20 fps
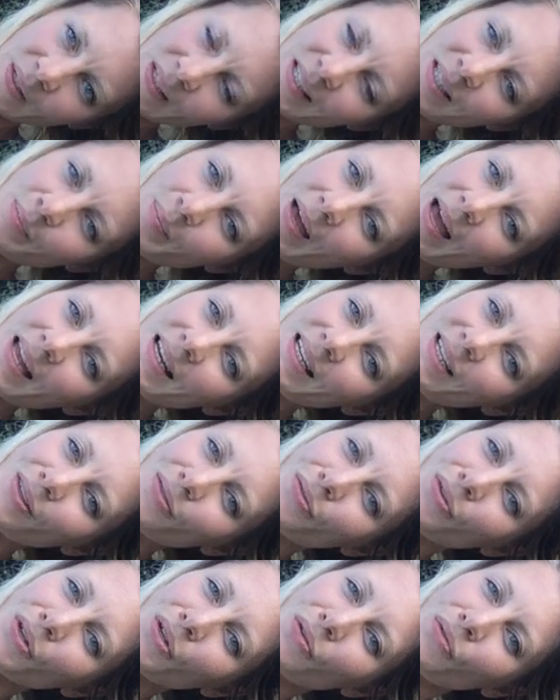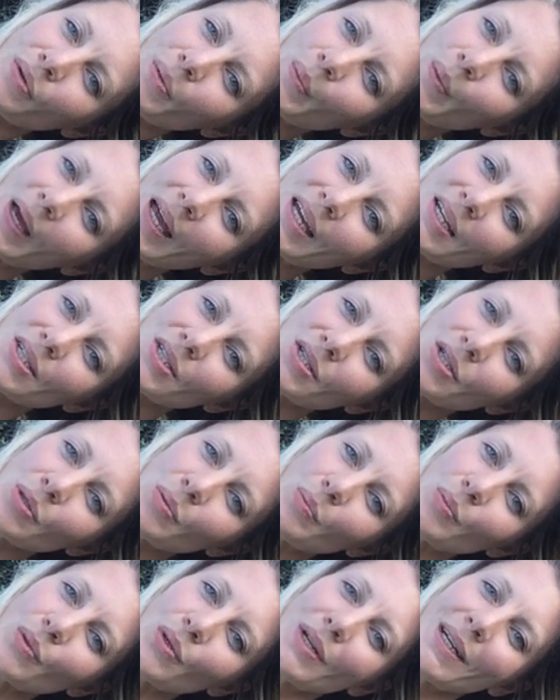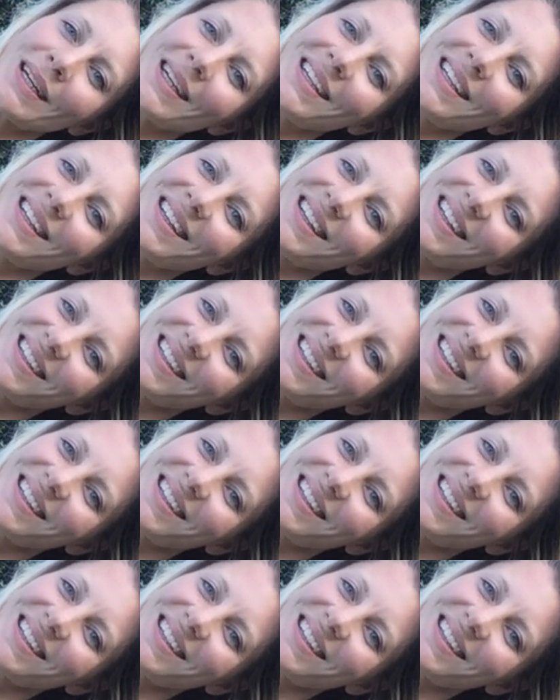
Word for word: Expanding through your rib cage as you breathe.